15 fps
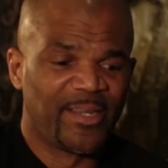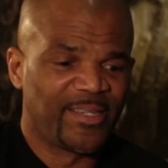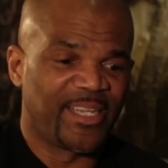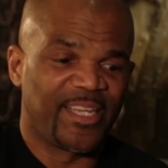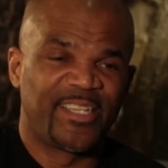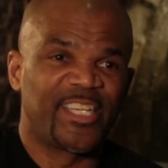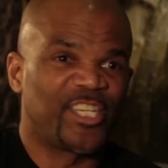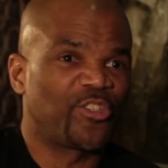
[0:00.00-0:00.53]

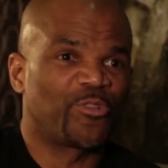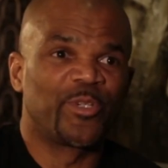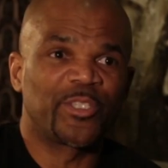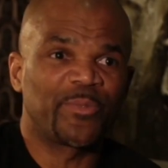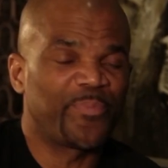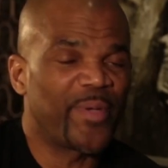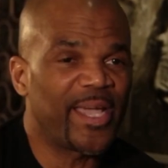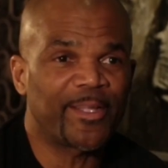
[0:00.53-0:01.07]
The
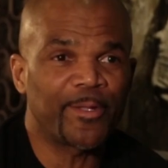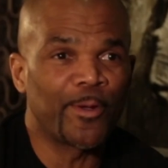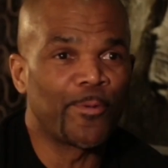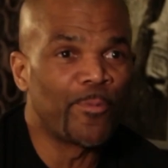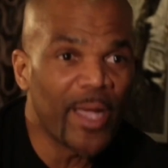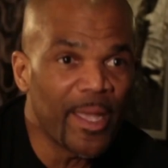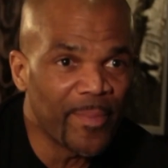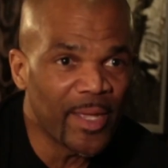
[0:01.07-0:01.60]
disrespect
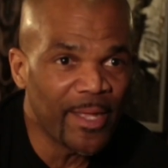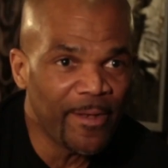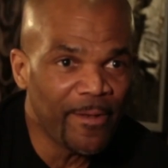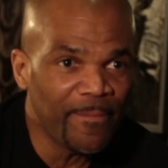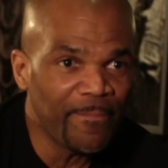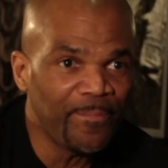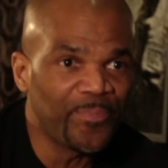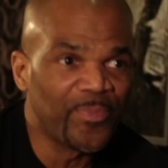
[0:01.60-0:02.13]
of
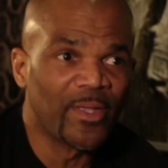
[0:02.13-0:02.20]
women,